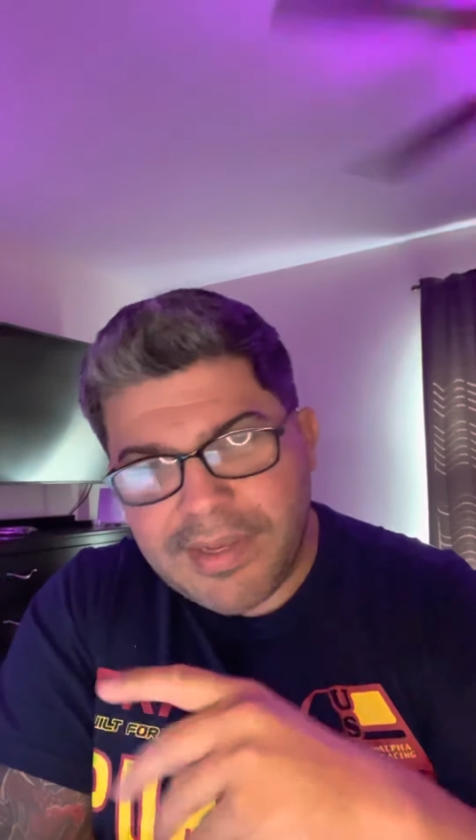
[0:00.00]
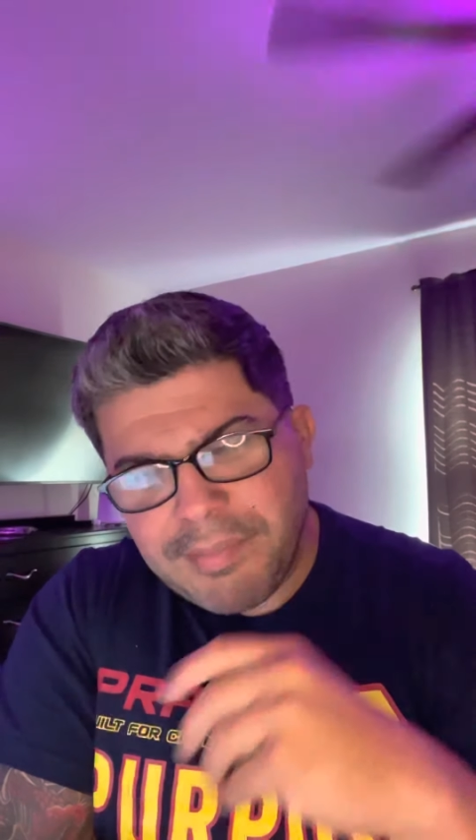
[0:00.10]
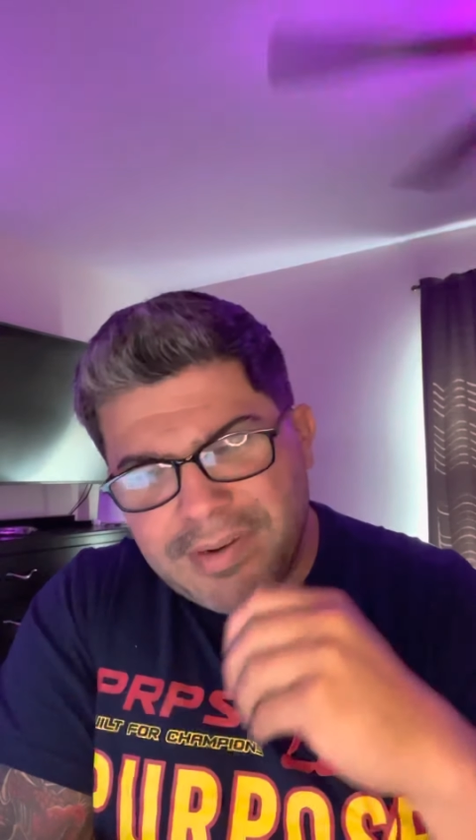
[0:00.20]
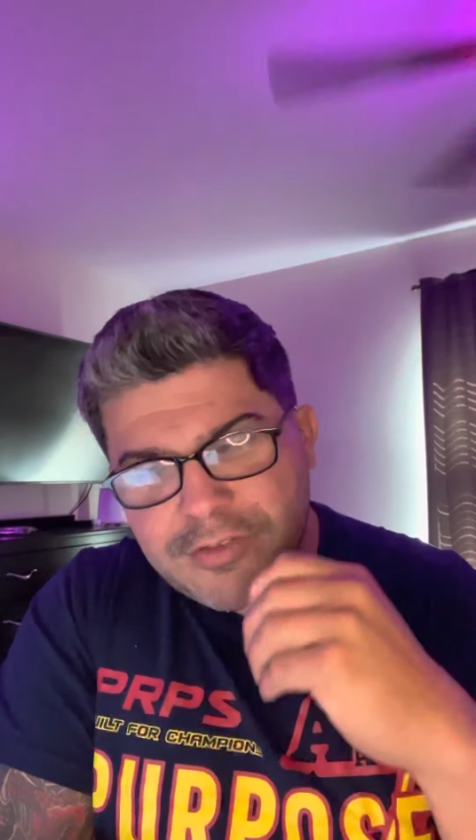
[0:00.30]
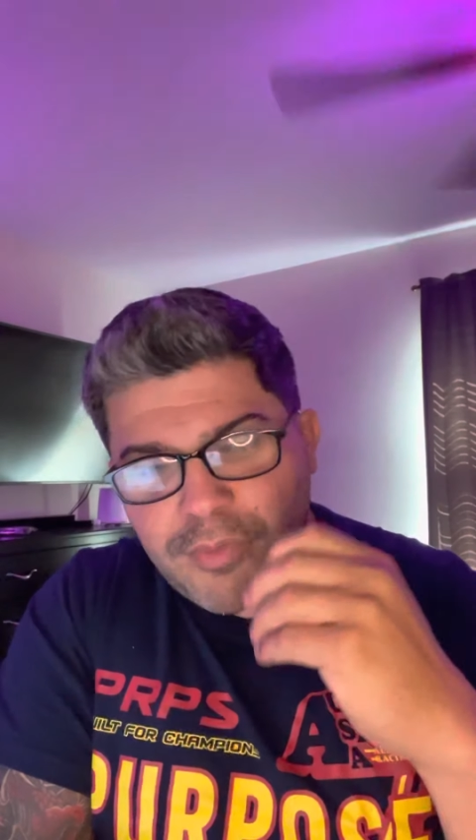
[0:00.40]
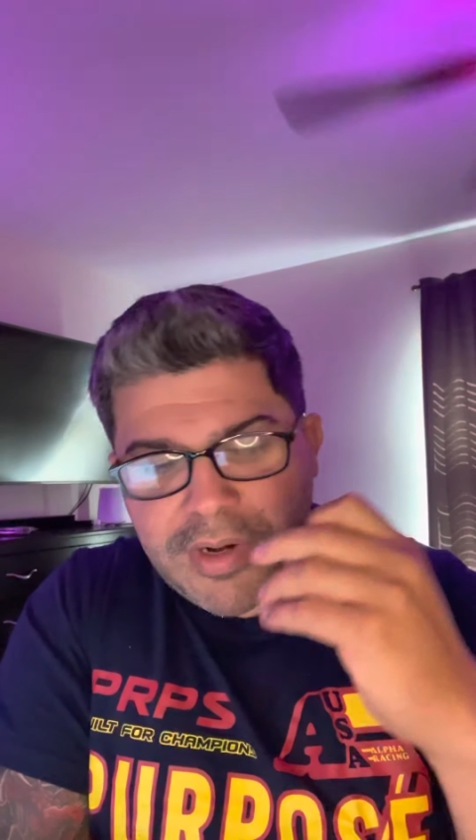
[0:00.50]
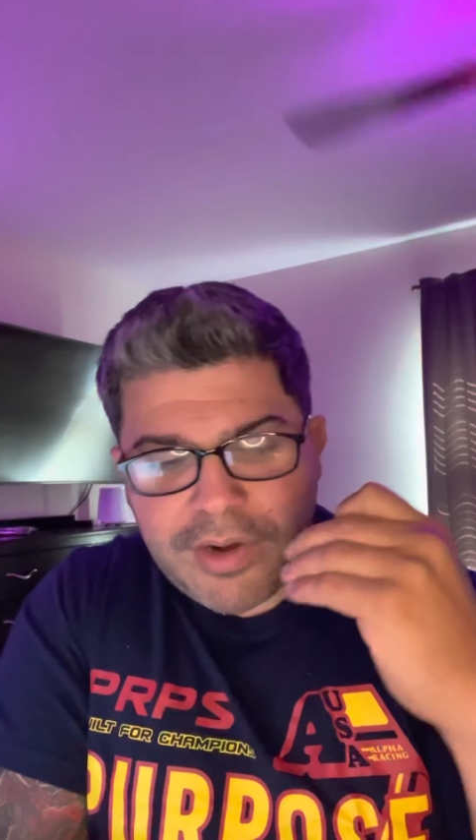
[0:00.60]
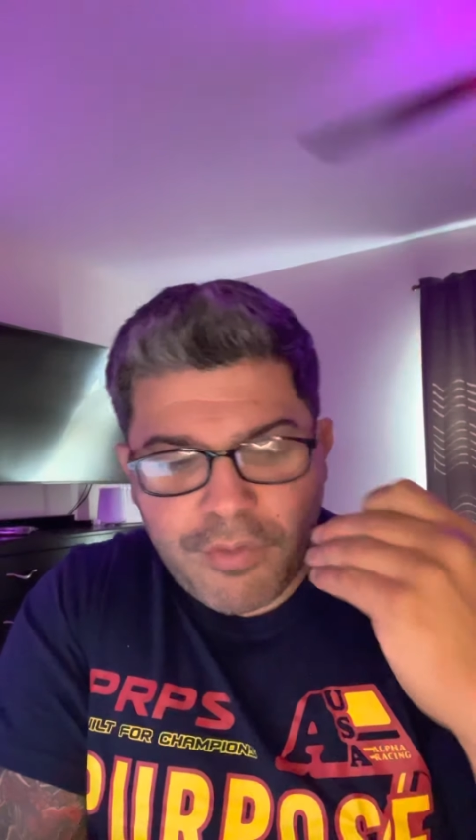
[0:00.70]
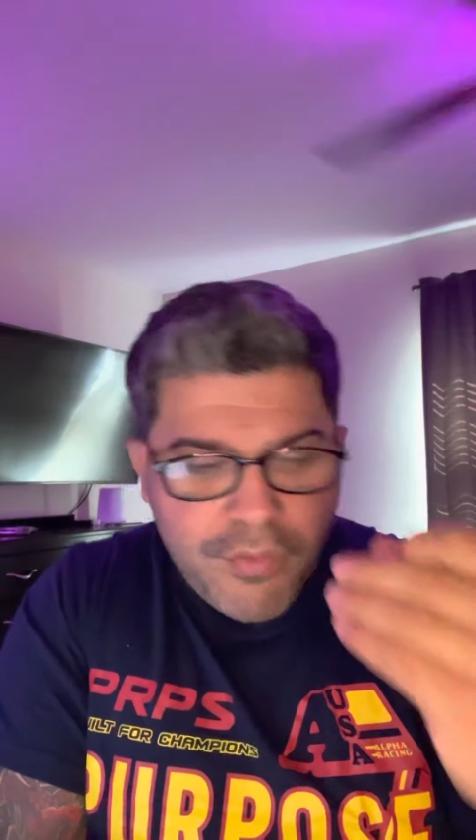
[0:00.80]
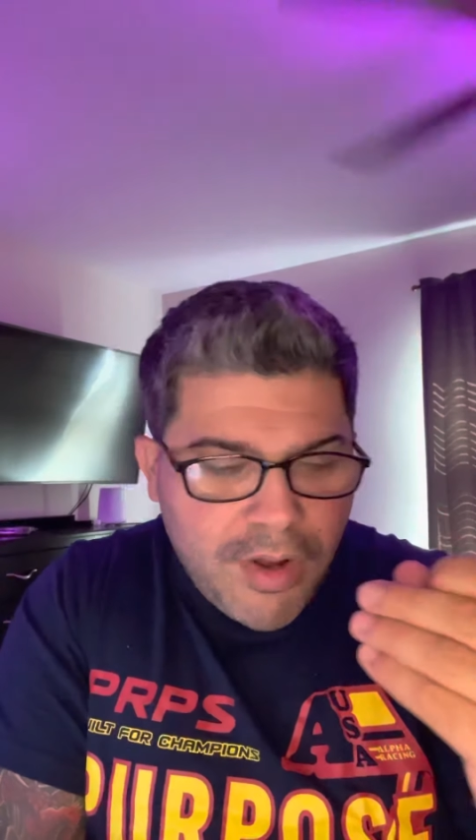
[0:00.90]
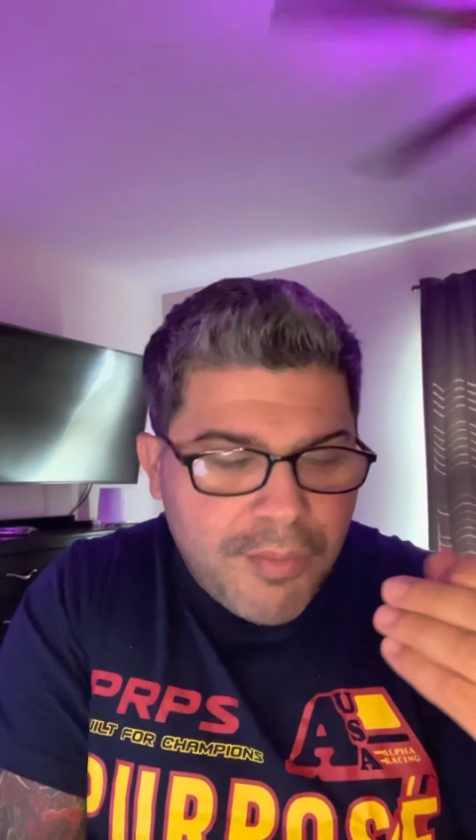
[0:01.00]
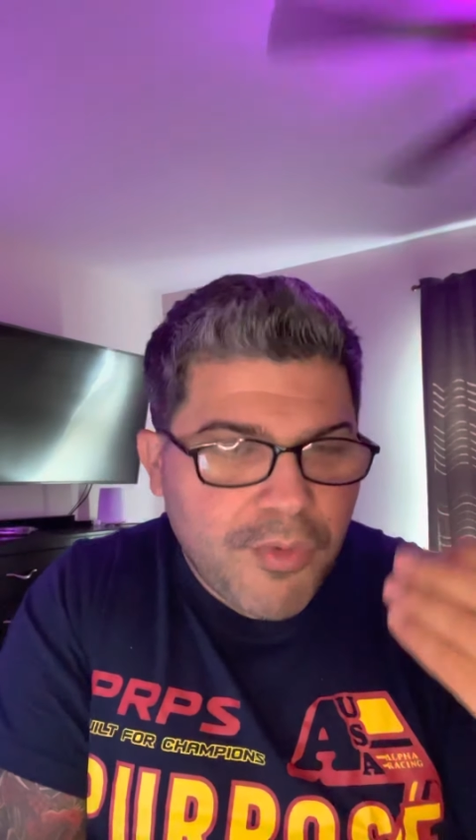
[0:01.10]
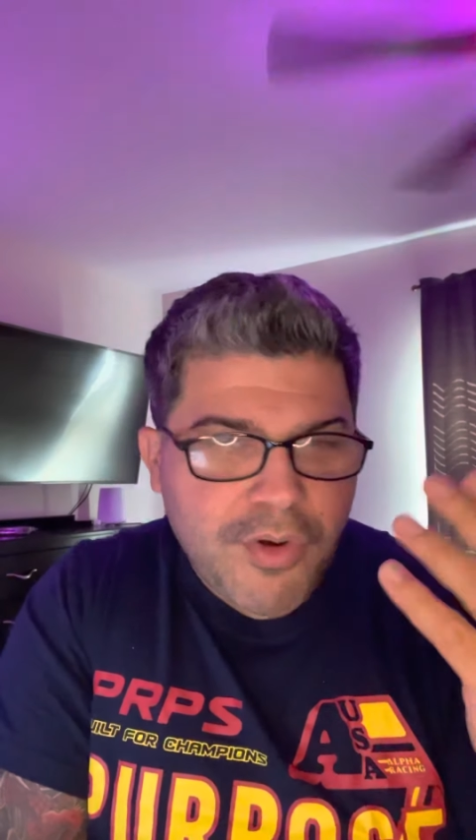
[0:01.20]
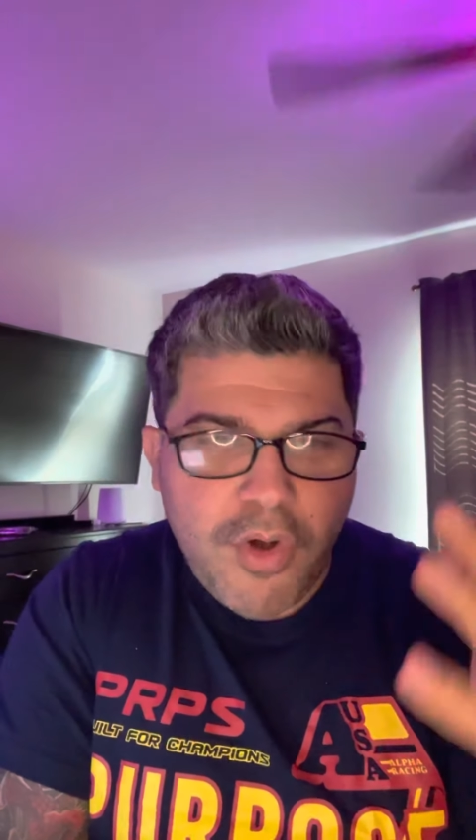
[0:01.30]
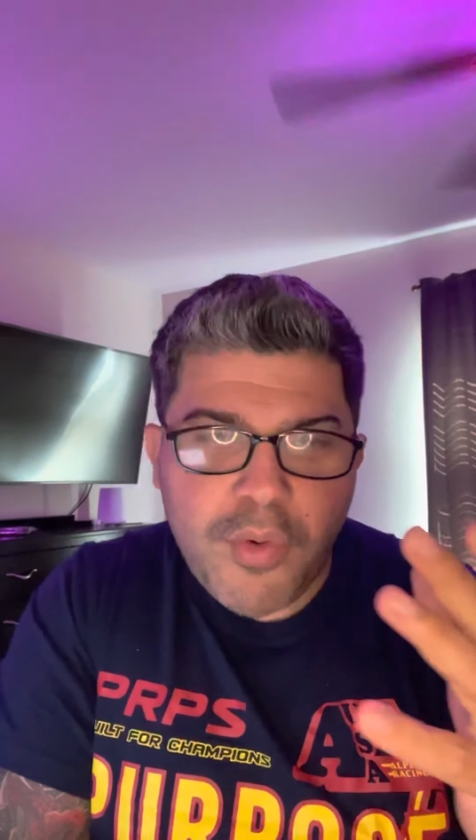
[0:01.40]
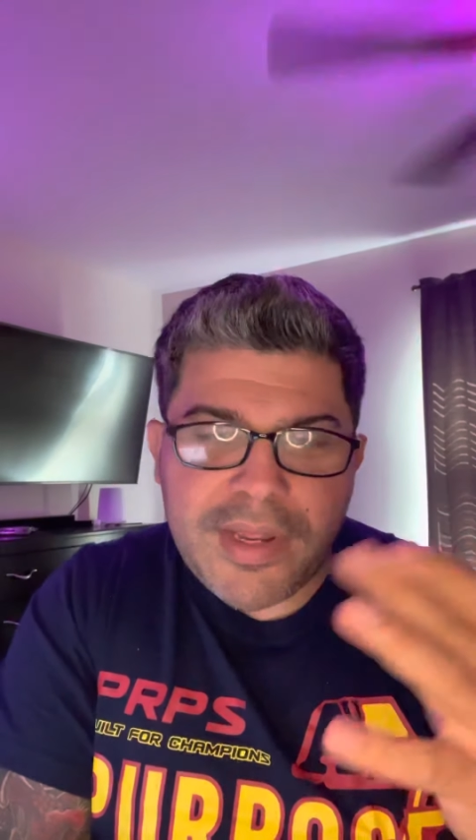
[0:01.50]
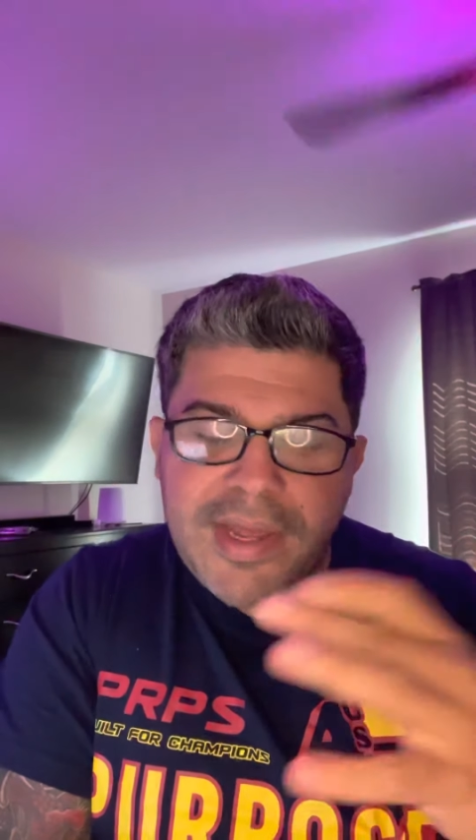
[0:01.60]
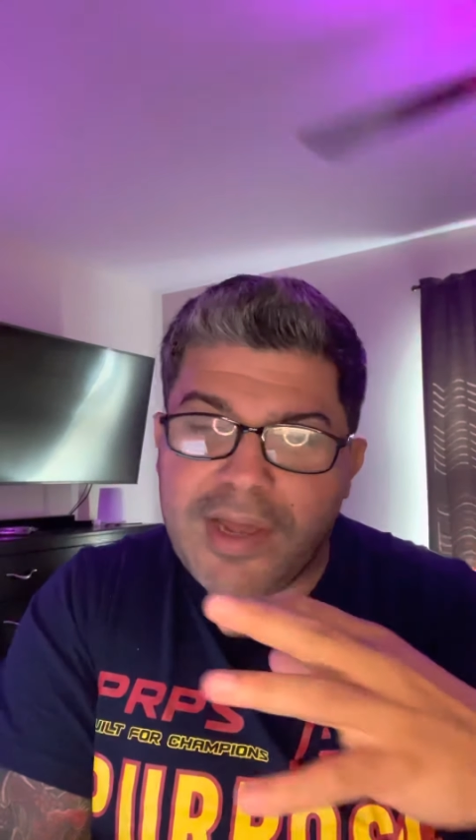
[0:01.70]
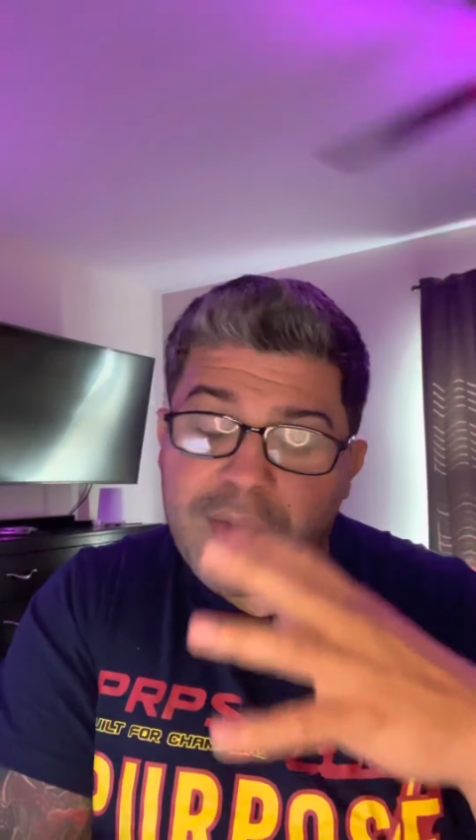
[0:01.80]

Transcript: but it's more like a rum or a cognac,